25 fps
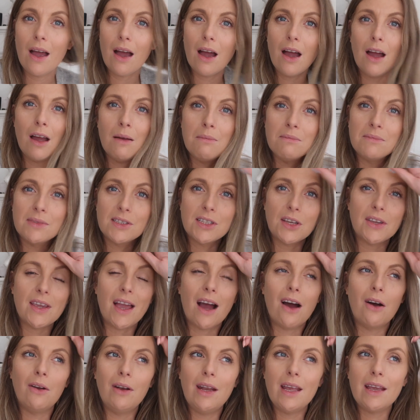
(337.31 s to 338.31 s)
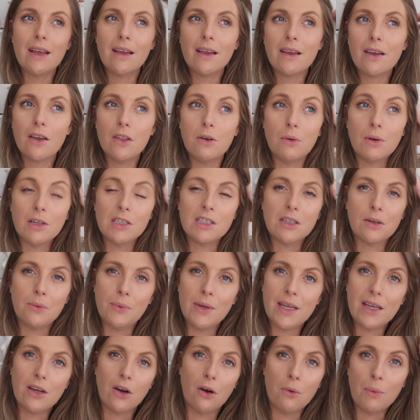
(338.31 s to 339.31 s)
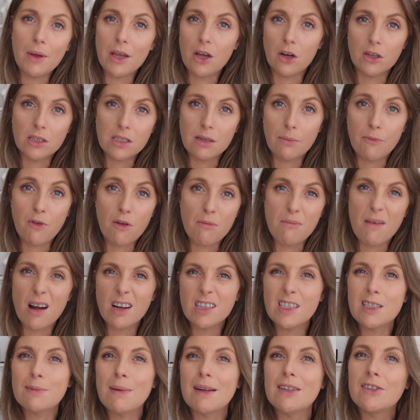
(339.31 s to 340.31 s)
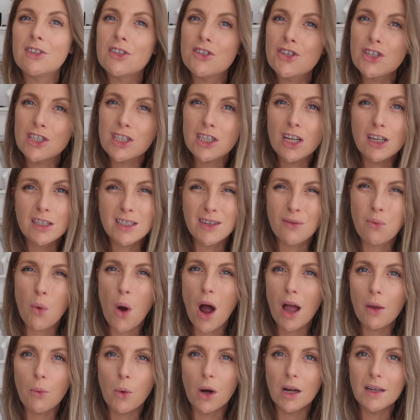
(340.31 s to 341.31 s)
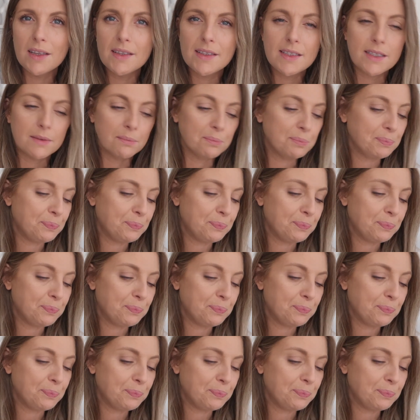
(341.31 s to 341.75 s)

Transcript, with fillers: Um, so yeah, I'll link the ones that we got. We got some from Marks & Spencer's, just loads of white ones.